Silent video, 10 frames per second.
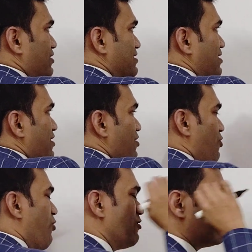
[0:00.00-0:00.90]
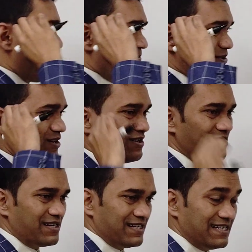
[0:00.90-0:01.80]
to this whole chapter.
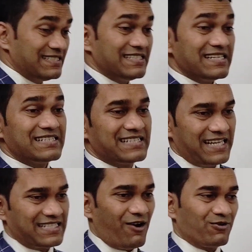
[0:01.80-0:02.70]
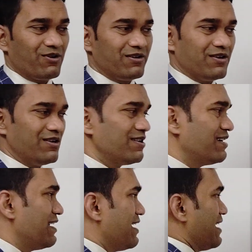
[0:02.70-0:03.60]
Jesus says out here
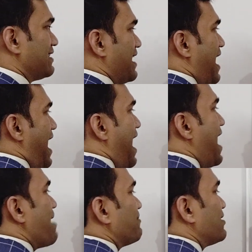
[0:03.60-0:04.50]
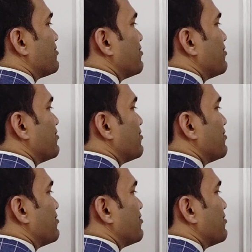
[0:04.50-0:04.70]
that I am the